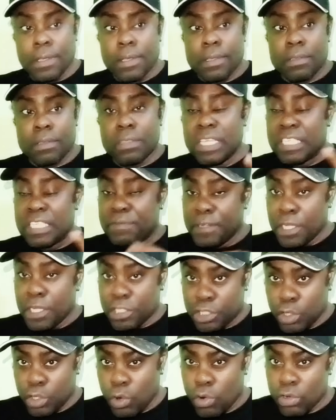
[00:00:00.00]
this video
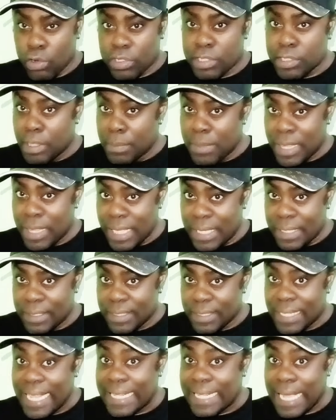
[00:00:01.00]
shows some
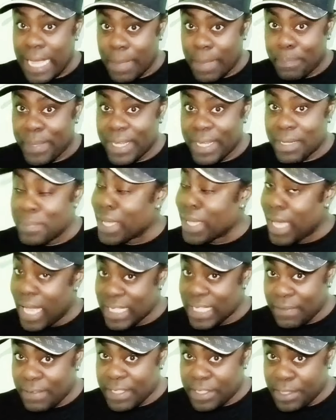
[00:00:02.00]
things that happened
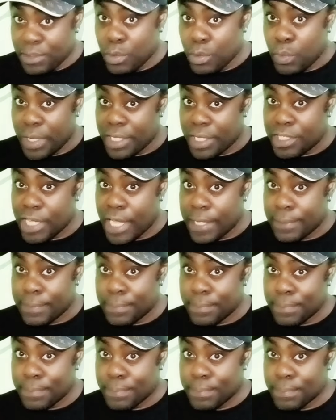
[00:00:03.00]
because of a situation